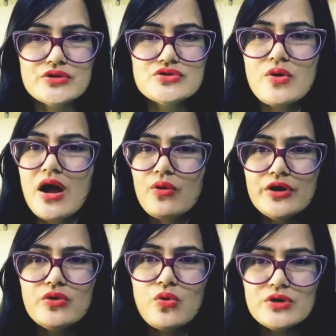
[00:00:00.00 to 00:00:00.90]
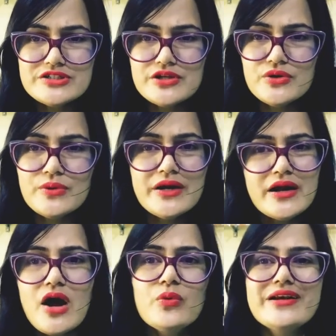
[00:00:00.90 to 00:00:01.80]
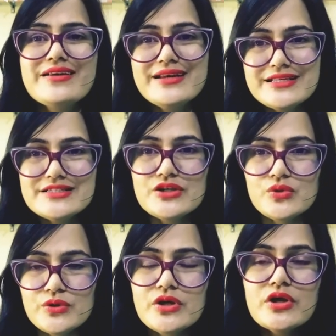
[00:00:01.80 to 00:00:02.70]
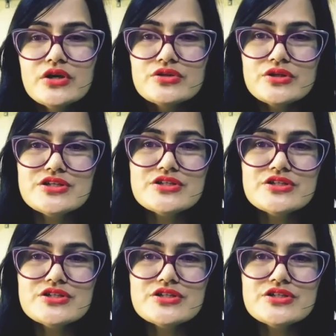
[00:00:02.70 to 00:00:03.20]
So how it holds the urine and how to release the urine. So this is